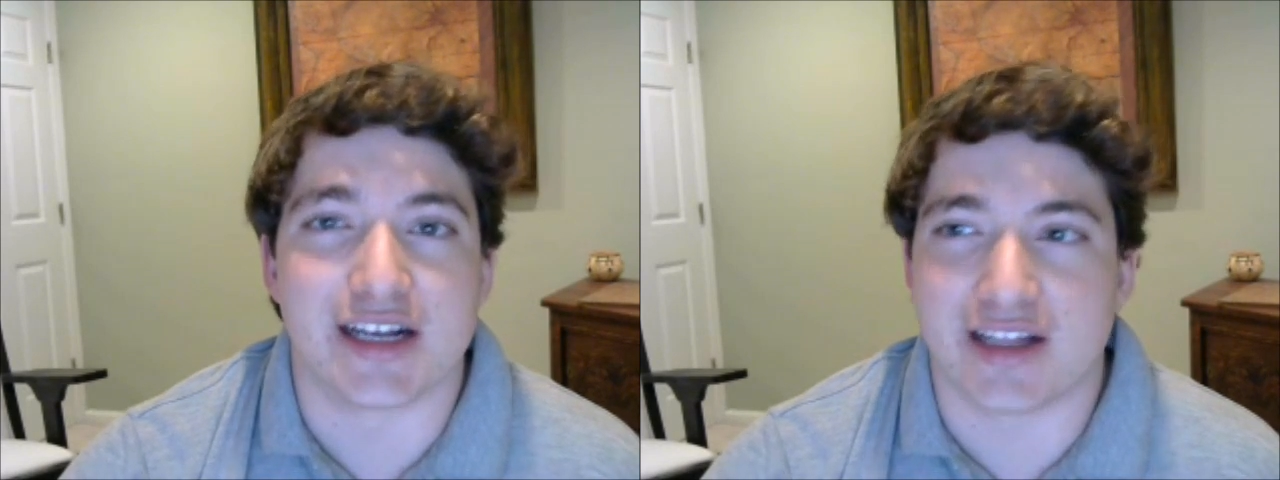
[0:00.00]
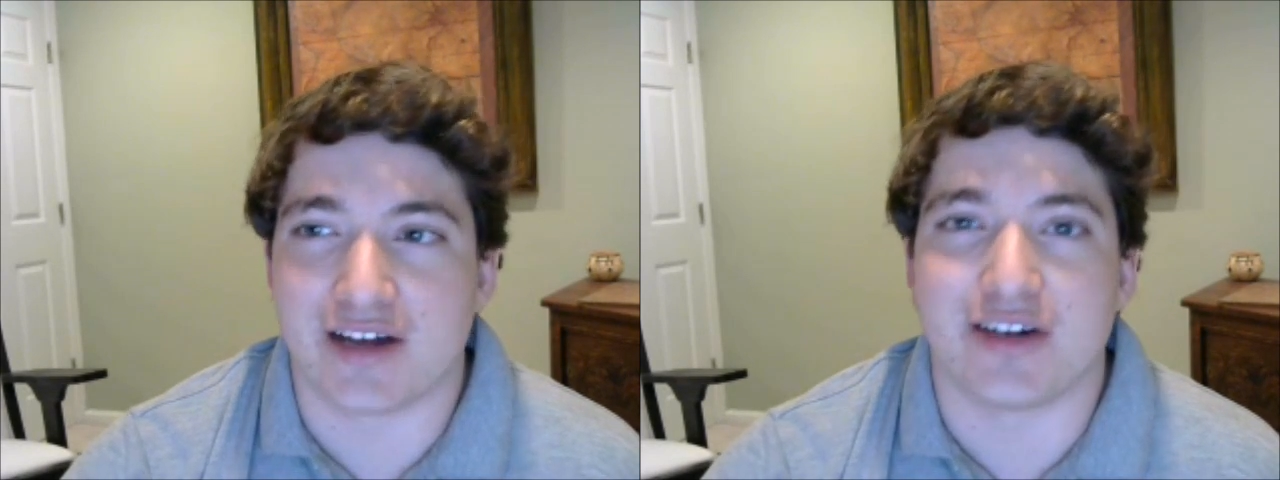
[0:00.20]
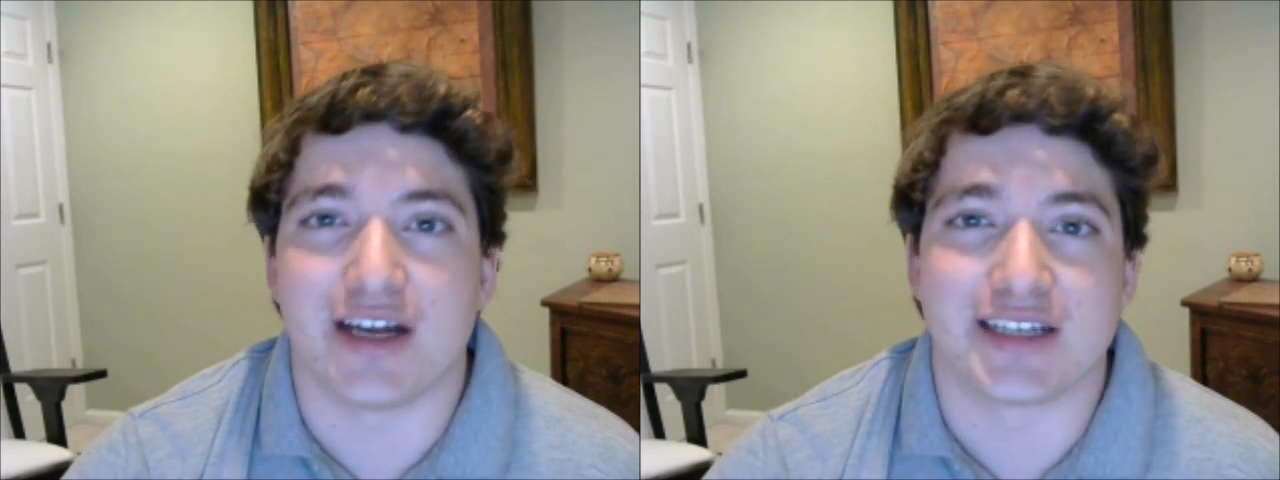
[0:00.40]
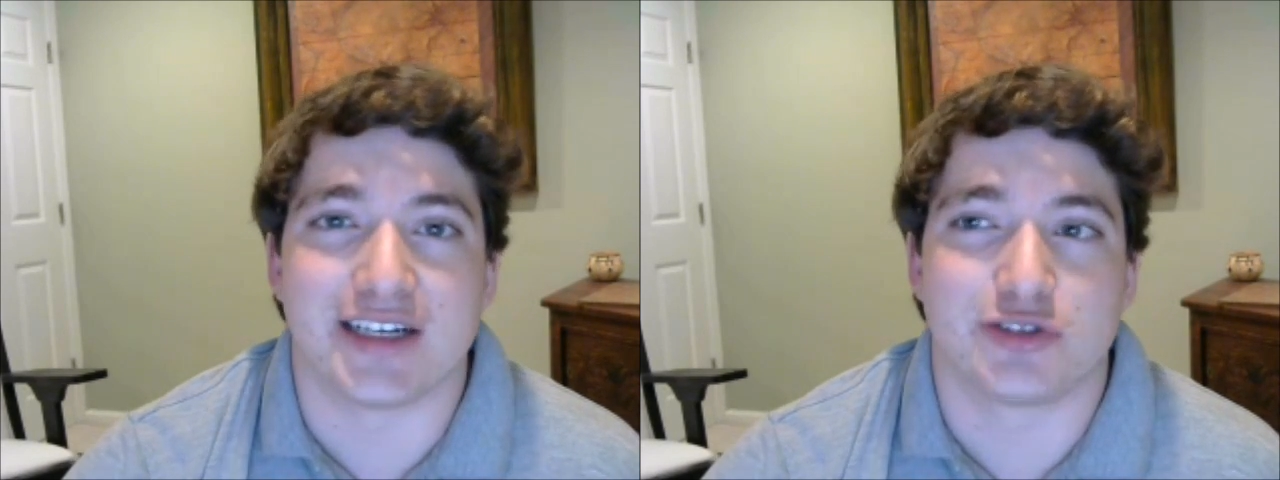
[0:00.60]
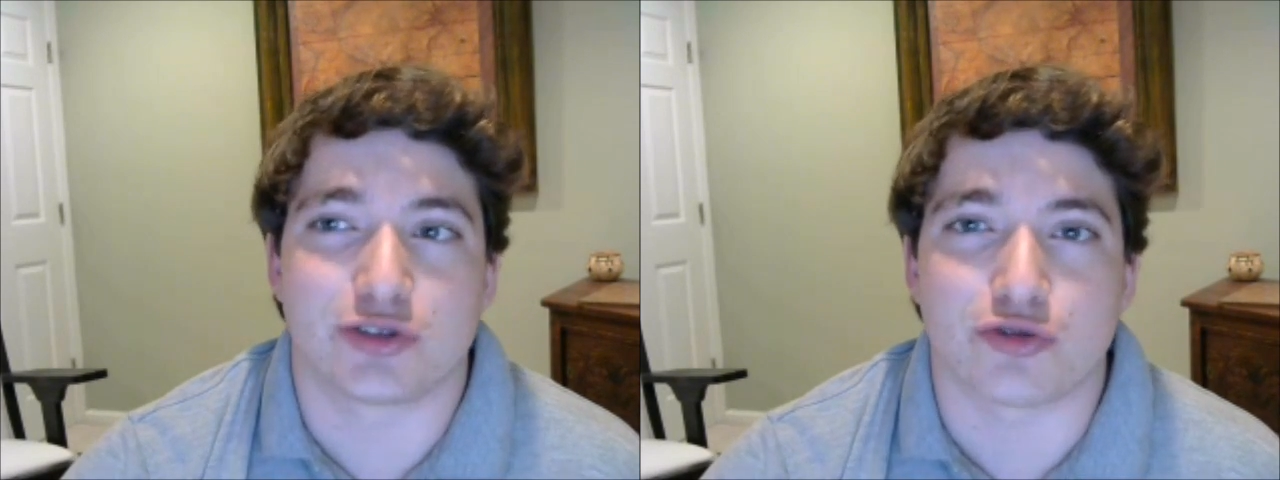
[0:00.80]
Cloud9
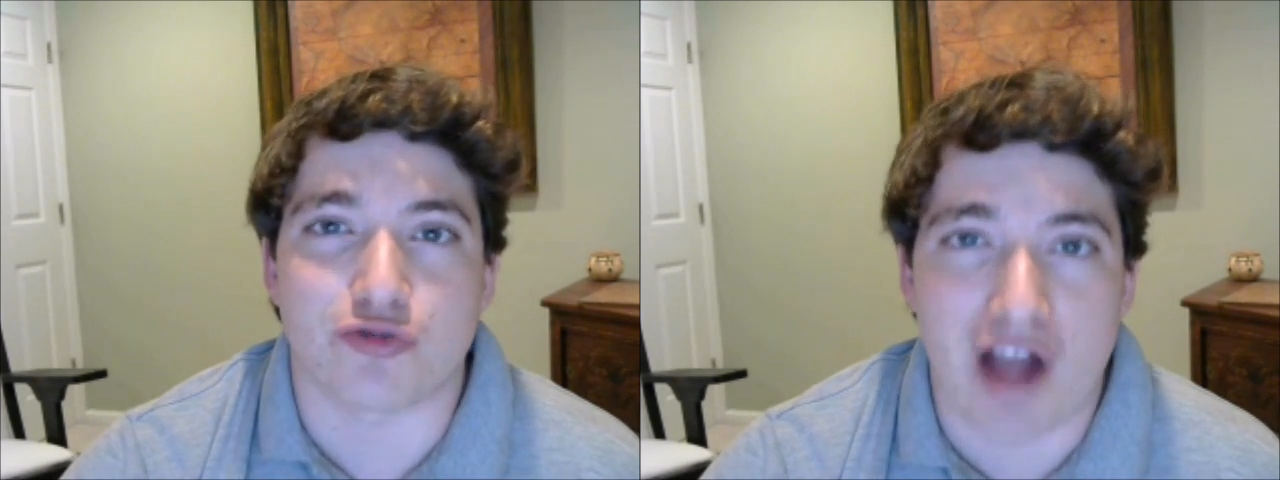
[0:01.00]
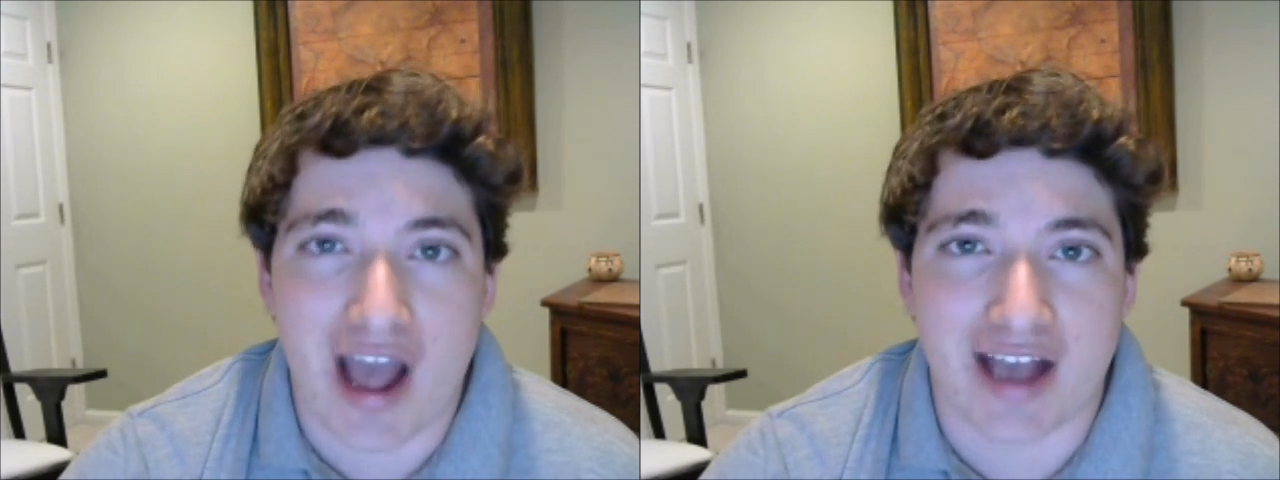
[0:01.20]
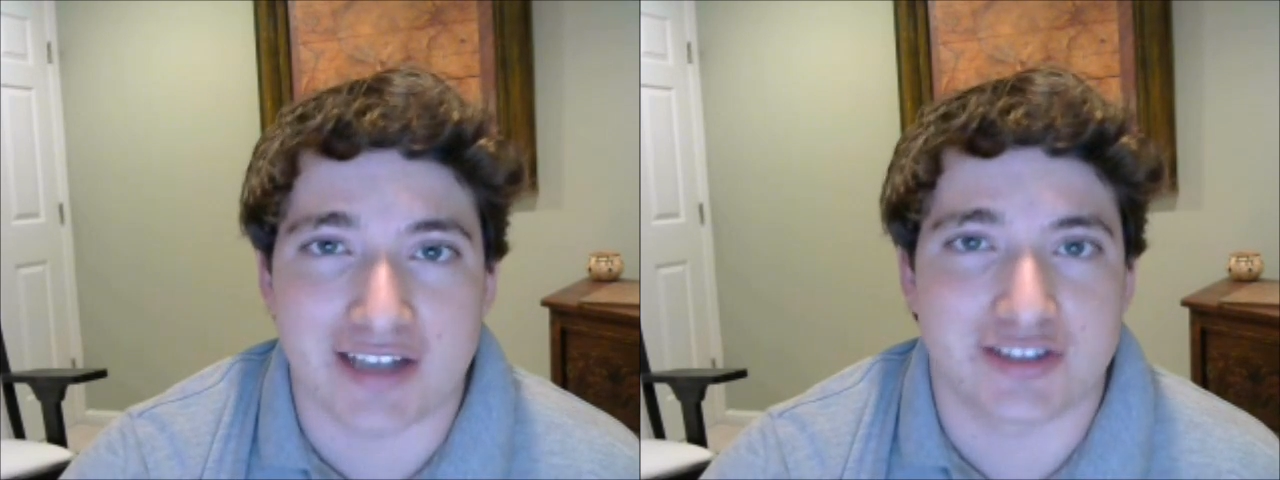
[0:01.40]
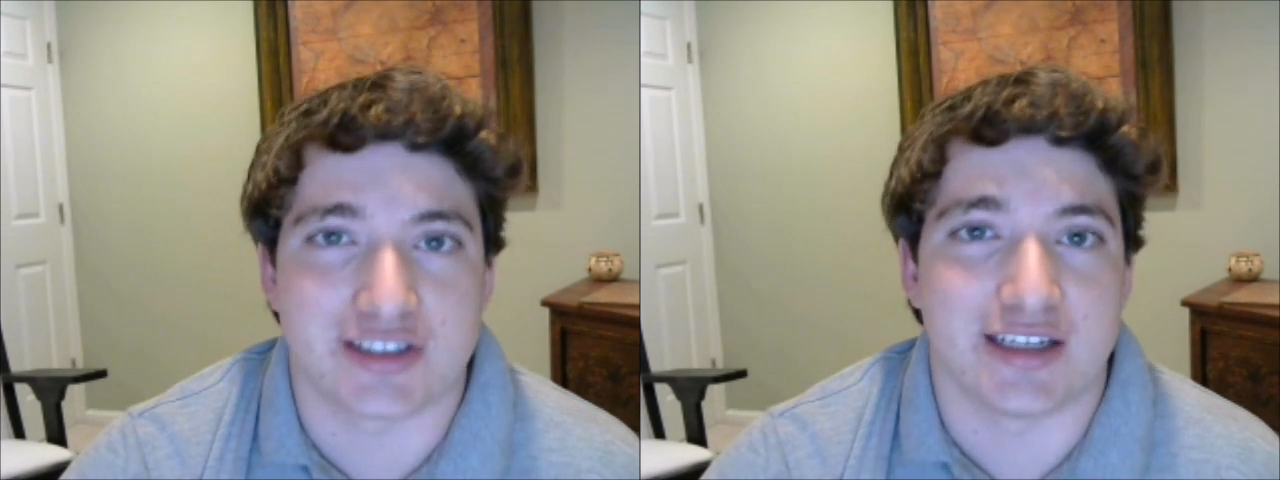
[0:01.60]
get trashed,